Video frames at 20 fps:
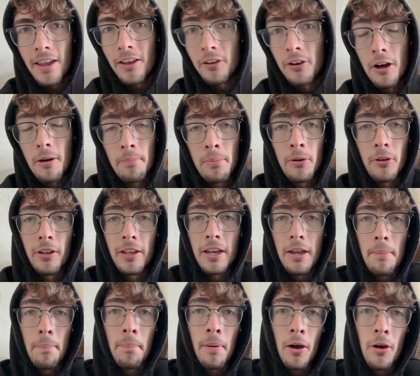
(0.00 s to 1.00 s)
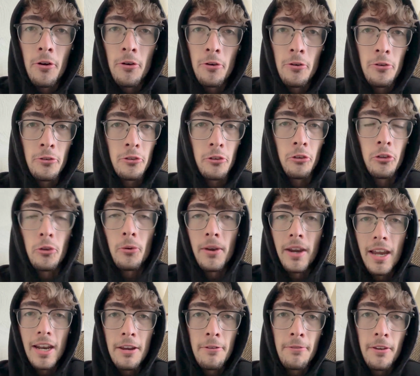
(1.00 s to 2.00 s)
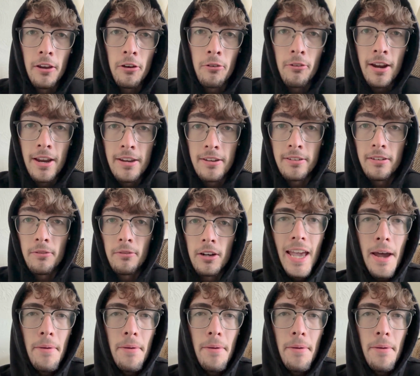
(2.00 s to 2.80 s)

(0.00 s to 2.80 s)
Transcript: You're not pulling a pose or doing anything crazy, right?